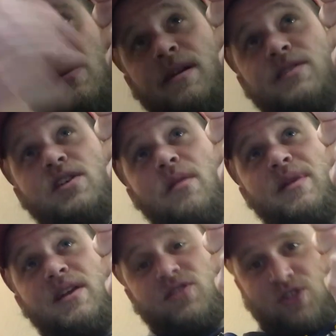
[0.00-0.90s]
it's
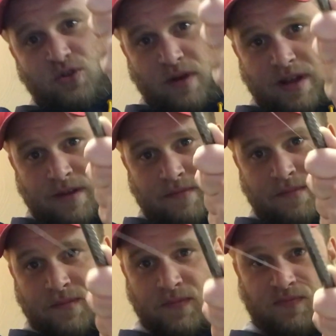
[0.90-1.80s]
coming in straight.
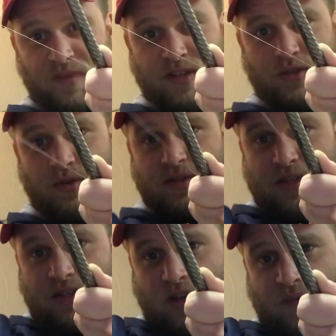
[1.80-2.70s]
As you can see,
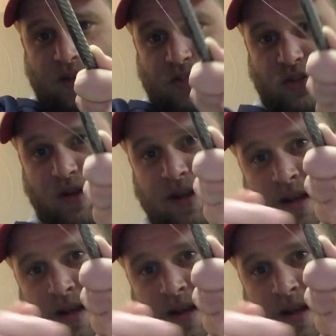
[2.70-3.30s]
it's coming in straight,